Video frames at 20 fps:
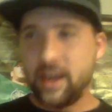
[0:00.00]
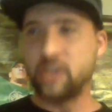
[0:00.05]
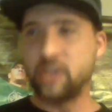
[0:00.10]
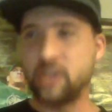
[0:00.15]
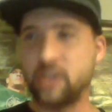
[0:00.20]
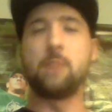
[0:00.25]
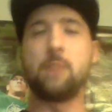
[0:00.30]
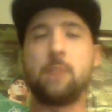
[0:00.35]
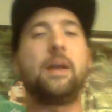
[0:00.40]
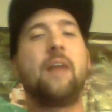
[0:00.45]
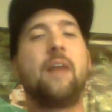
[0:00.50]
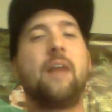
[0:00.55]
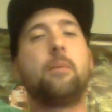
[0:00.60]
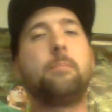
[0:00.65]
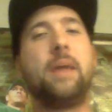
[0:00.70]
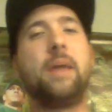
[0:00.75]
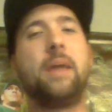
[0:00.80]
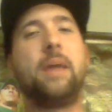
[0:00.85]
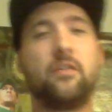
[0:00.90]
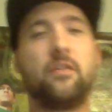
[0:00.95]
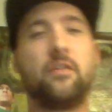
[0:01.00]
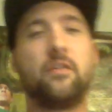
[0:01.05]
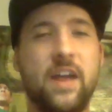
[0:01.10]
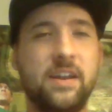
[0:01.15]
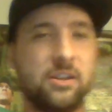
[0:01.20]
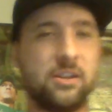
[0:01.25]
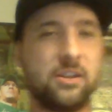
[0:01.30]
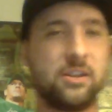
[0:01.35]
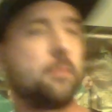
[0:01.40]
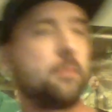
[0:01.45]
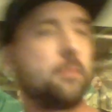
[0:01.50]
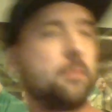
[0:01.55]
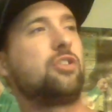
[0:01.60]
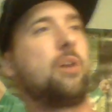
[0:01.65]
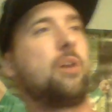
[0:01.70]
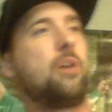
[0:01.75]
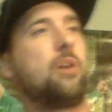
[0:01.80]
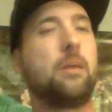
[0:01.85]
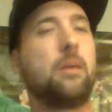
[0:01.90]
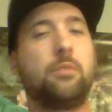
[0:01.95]
He's going to be on the main event. He's going to be on
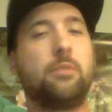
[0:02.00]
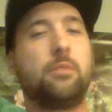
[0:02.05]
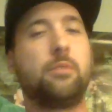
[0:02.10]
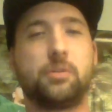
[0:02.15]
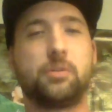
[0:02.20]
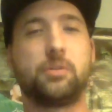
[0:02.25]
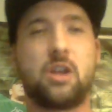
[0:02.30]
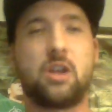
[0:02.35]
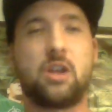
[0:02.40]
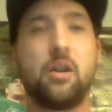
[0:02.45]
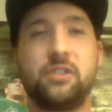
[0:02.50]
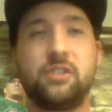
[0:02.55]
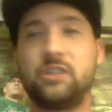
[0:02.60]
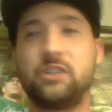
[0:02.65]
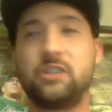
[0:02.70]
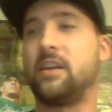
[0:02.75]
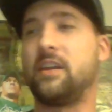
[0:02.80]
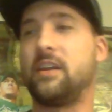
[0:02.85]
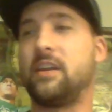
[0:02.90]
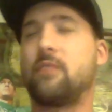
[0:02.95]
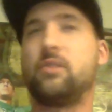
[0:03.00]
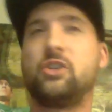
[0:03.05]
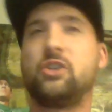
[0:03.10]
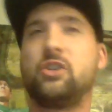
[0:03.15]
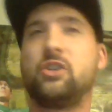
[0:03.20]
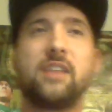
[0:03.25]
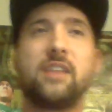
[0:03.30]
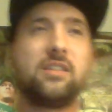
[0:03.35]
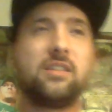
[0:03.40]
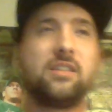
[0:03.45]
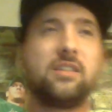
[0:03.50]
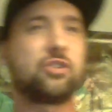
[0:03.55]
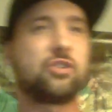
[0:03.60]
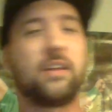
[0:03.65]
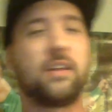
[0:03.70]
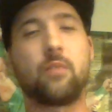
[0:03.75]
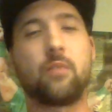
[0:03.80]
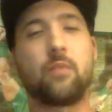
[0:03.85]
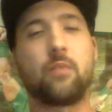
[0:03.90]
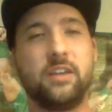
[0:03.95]
W W E Superstars. He's going to get rejected. He's
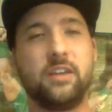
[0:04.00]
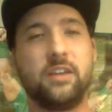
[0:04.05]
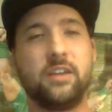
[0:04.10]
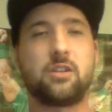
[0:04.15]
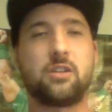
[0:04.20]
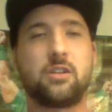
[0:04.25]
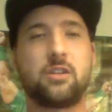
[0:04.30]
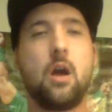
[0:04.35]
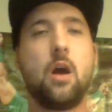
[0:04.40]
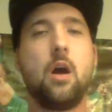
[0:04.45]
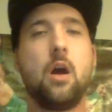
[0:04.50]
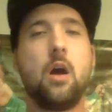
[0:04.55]
going to get released.